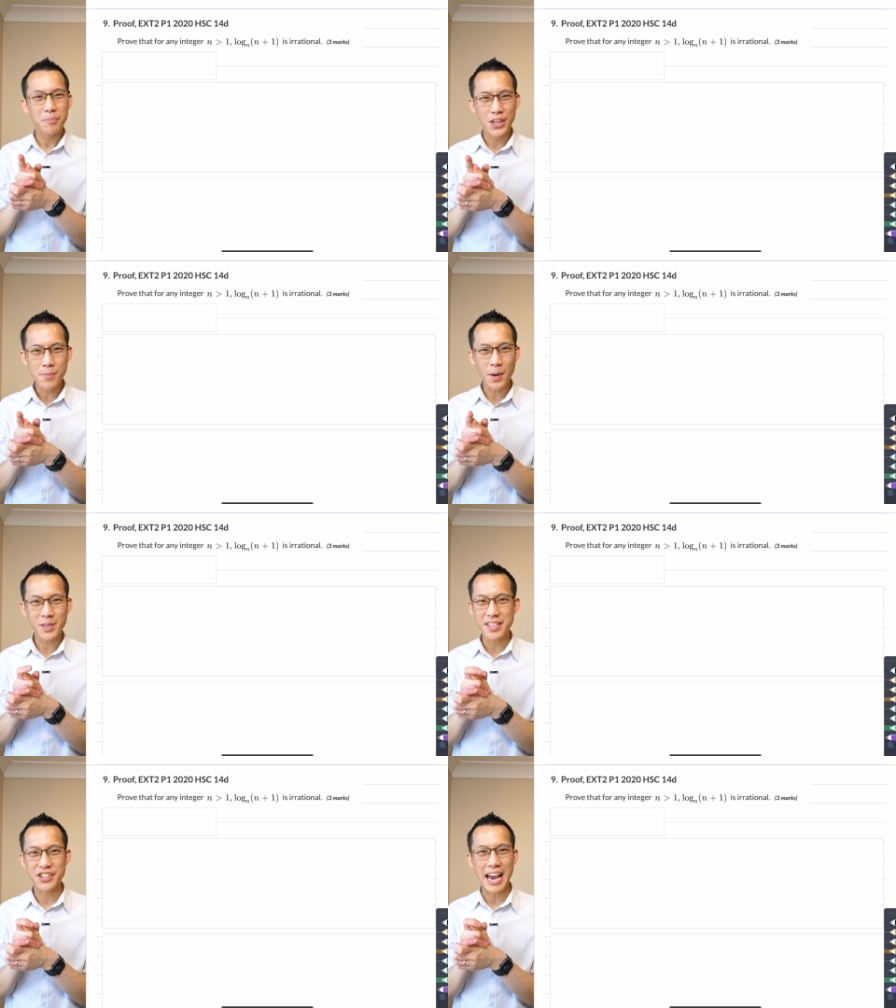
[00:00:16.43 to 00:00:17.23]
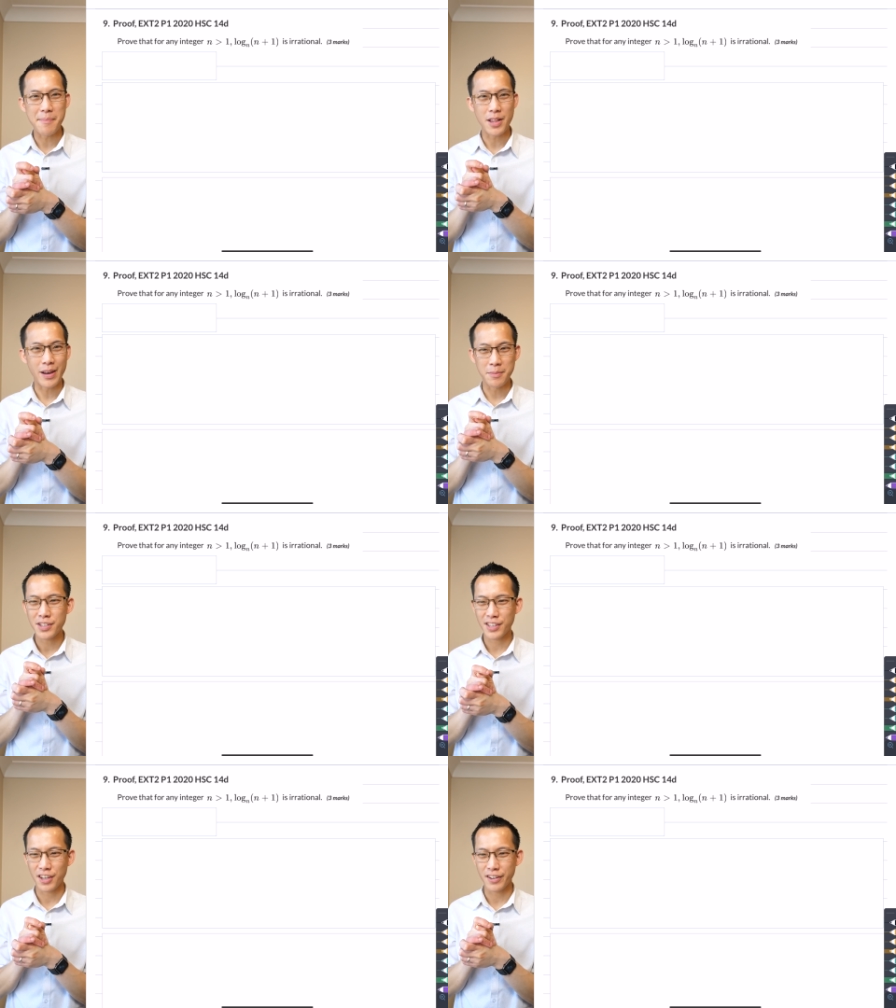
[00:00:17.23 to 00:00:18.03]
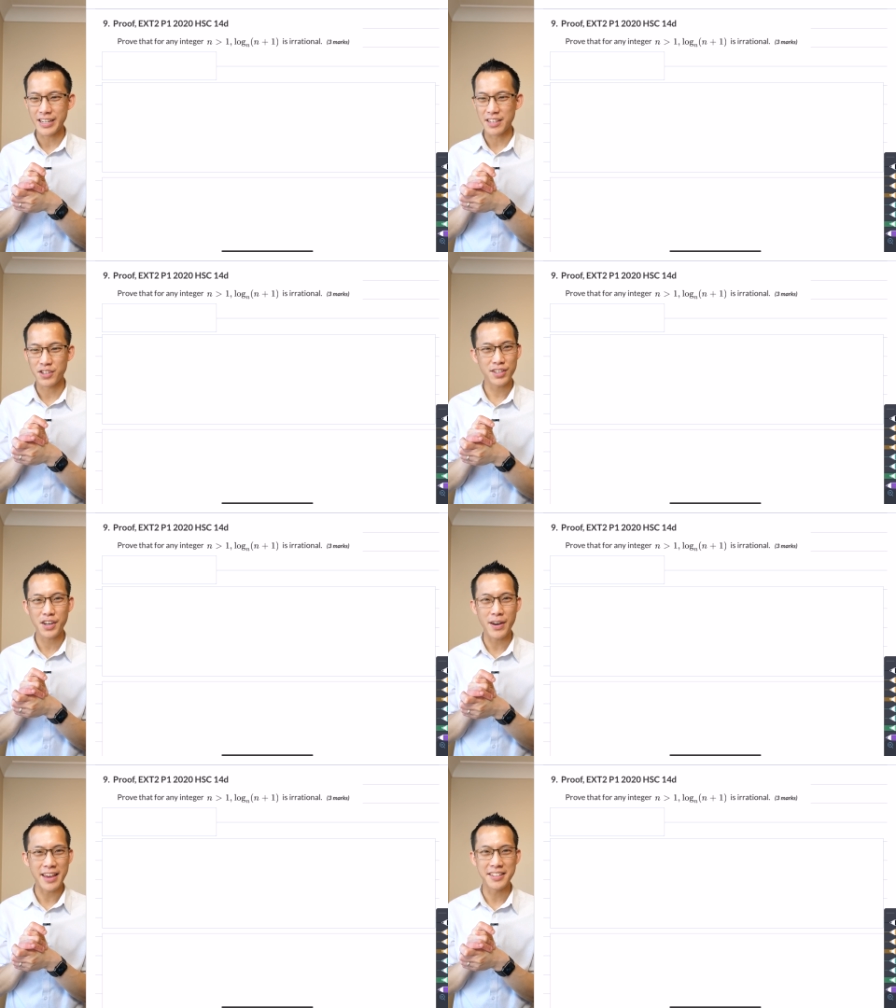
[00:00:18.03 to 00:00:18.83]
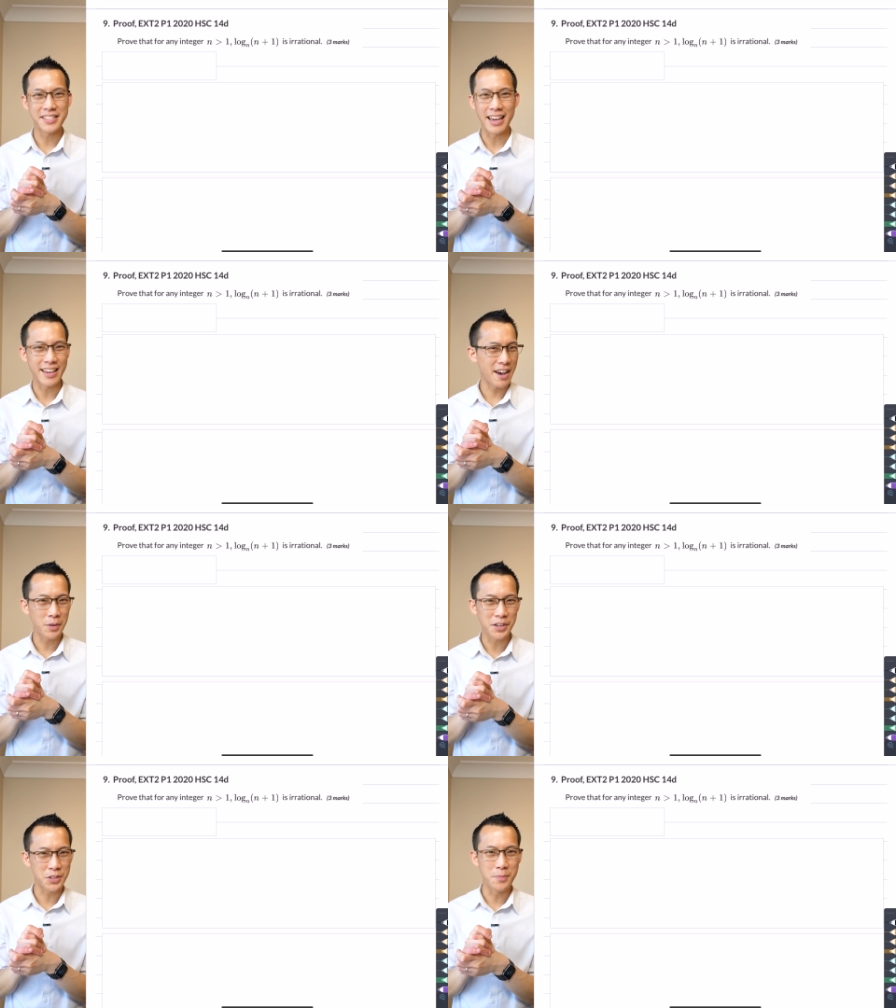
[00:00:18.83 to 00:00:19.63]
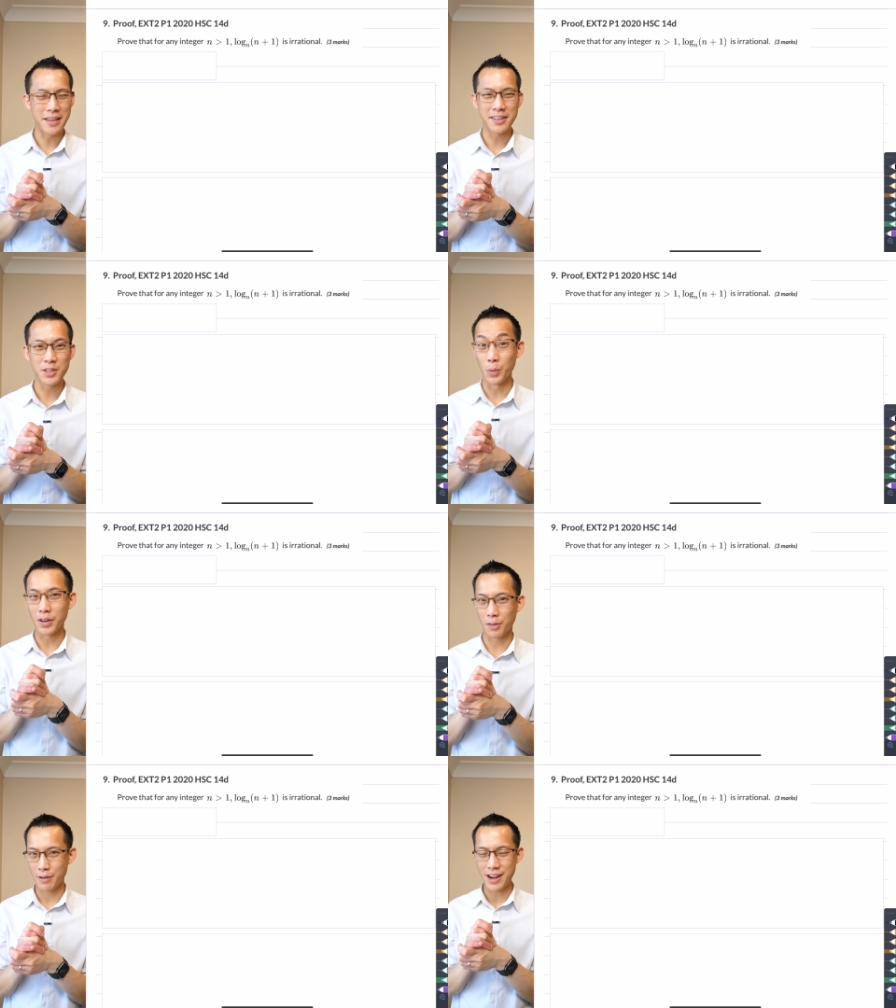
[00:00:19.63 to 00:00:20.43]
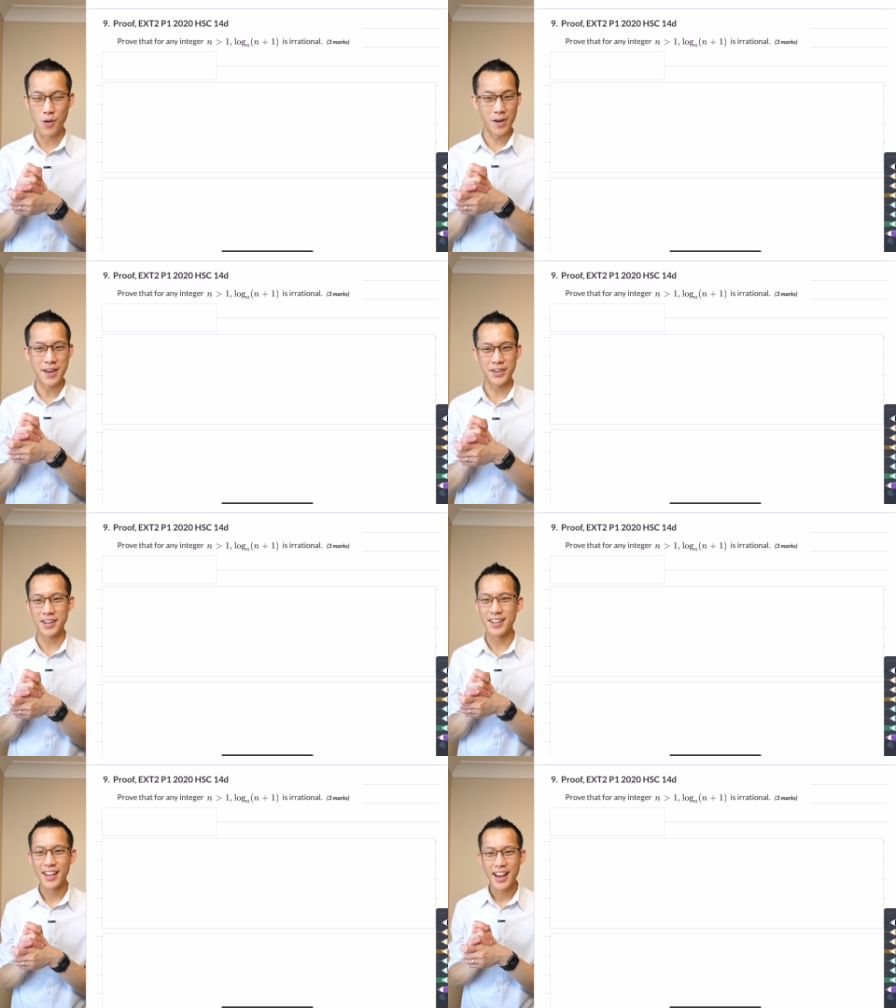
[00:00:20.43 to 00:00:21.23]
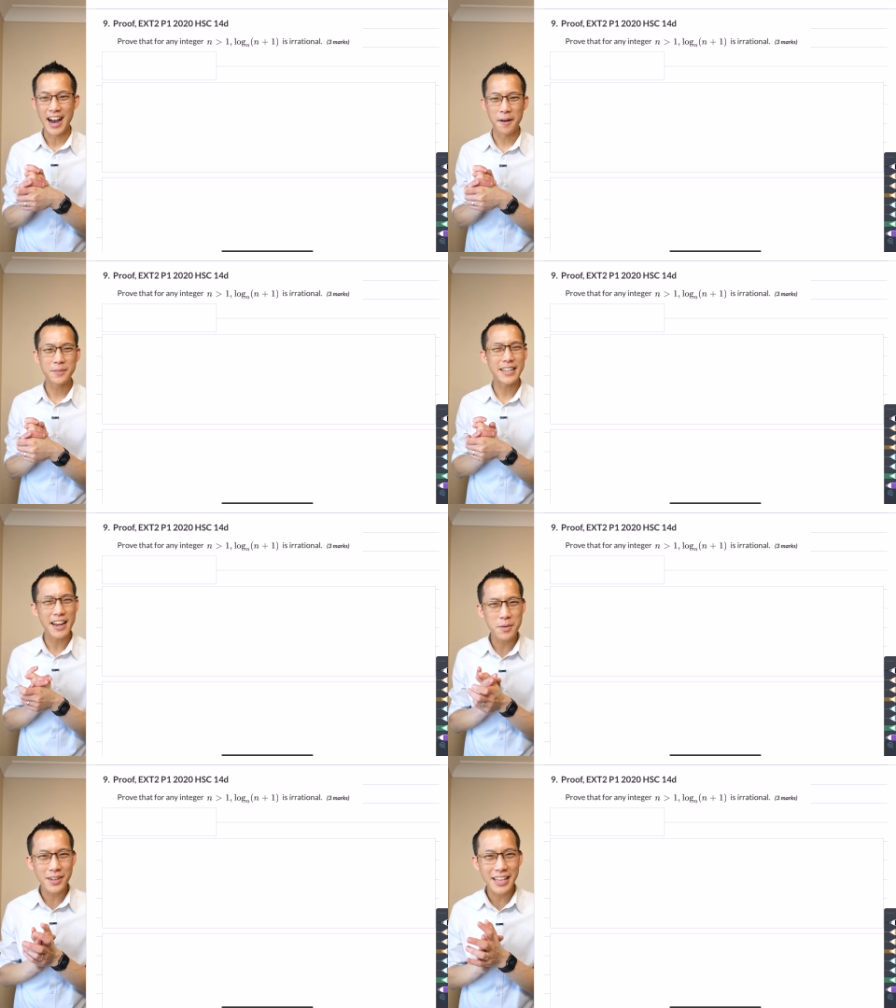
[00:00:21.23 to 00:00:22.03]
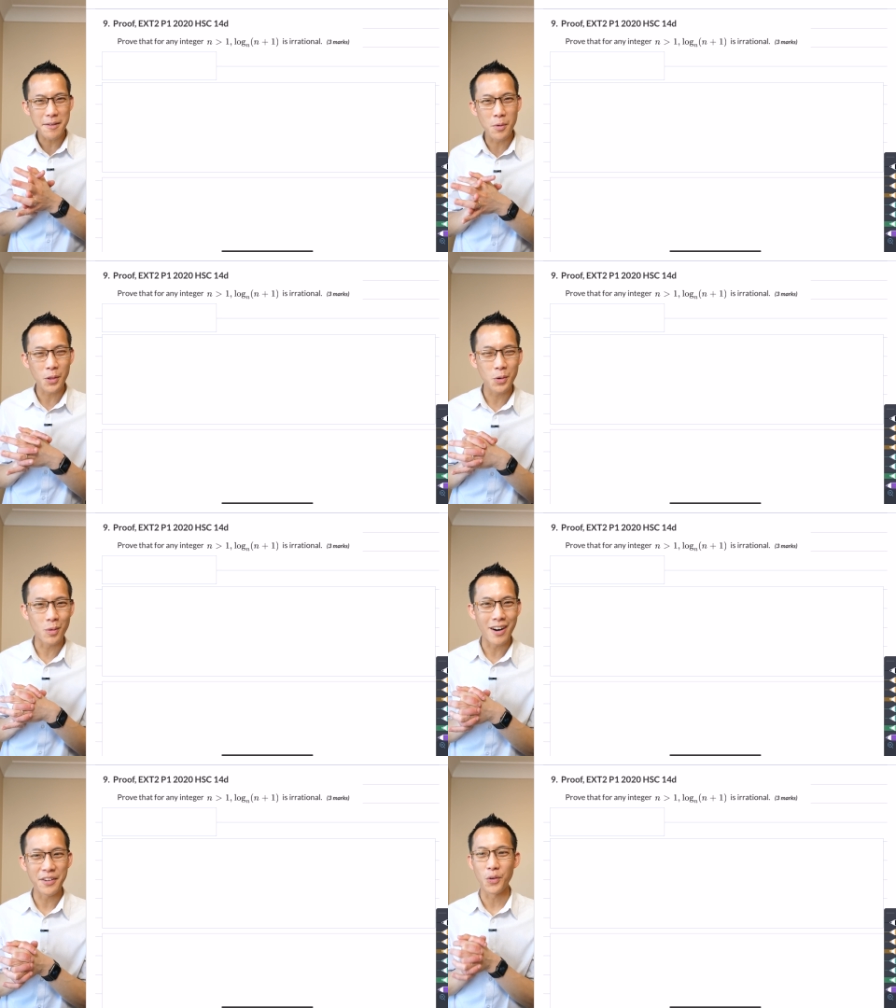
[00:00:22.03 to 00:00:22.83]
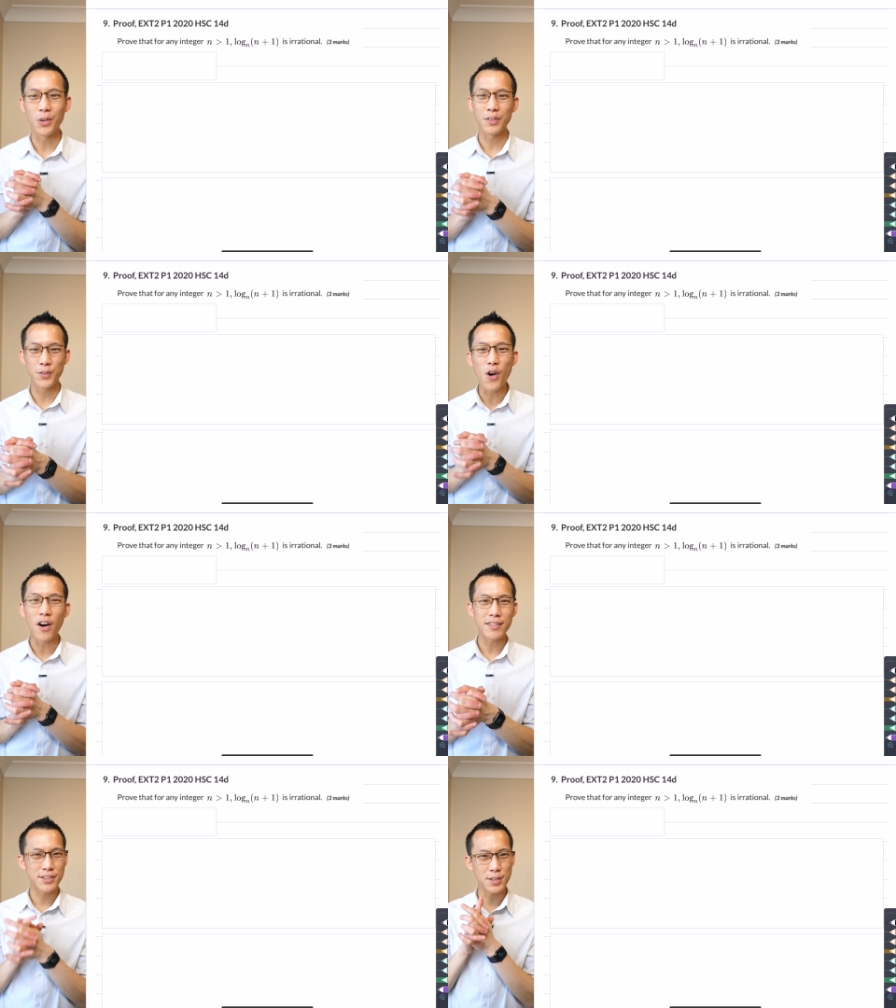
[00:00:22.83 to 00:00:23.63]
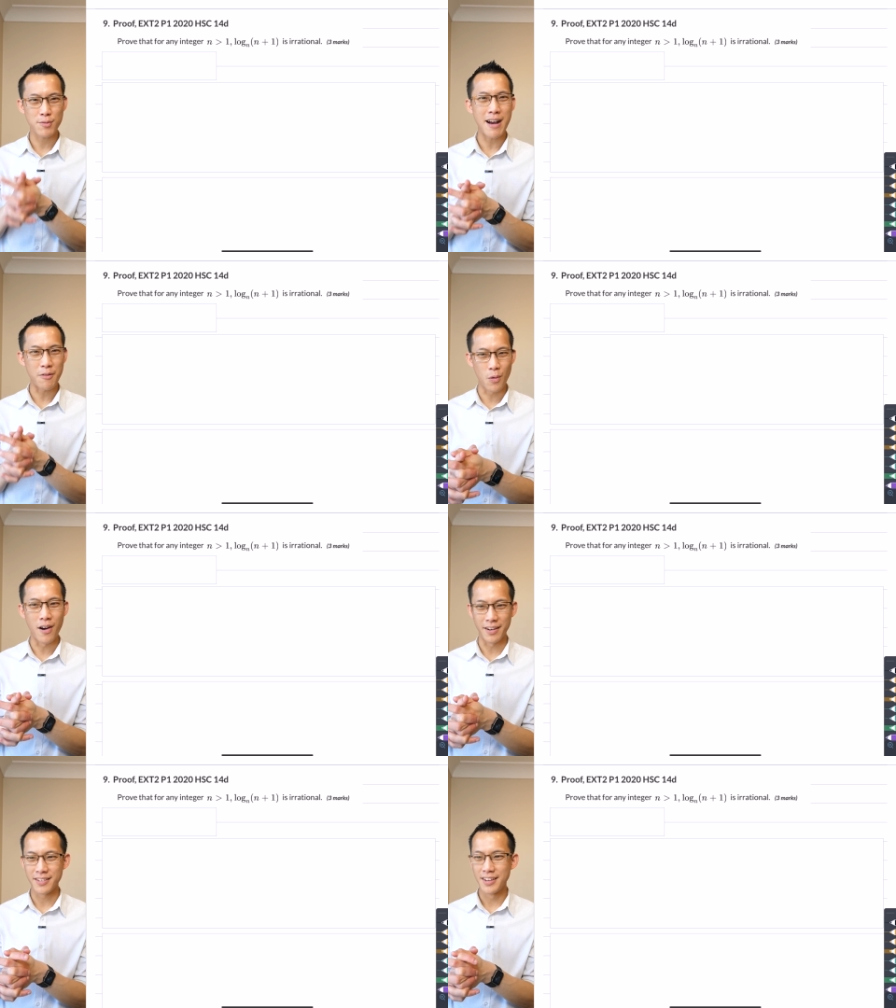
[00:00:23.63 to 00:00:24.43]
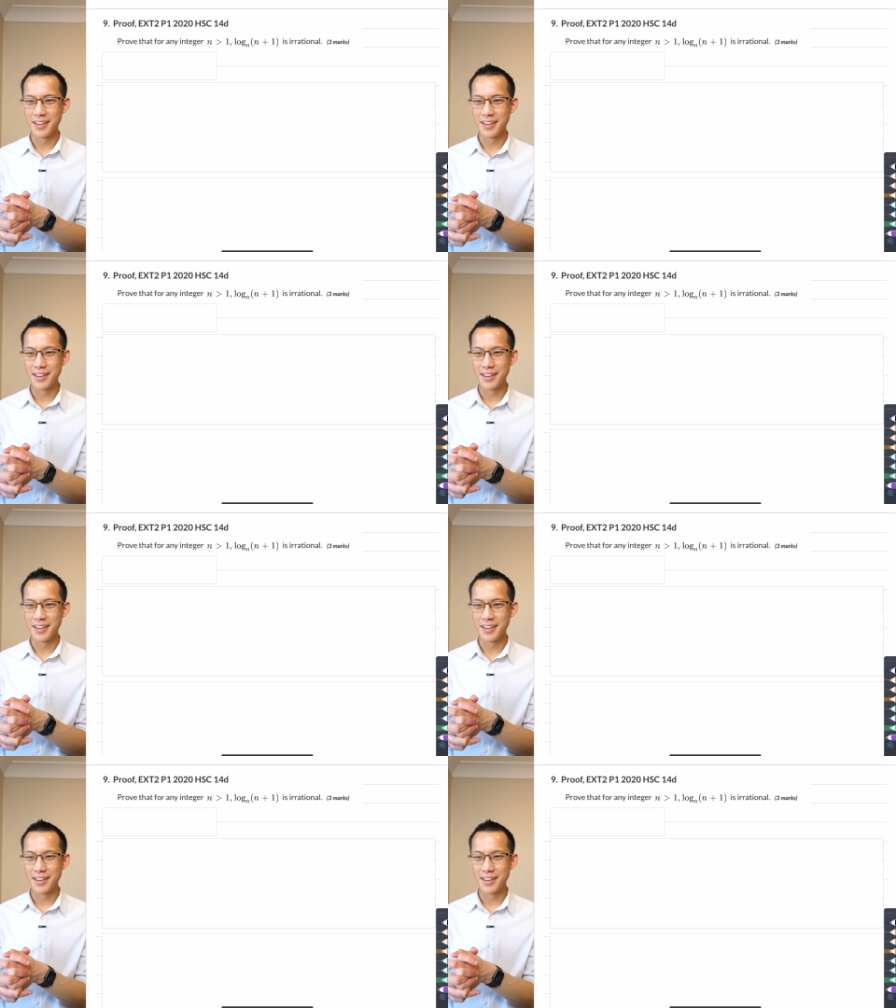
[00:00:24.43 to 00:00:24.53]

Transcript: Can you post in the chat, by the way? I'm just curious. Just go ahead and say, yeah, we got two methods, or we got three, or whatever. Um, did anyone get more than one? Or if not, just write one.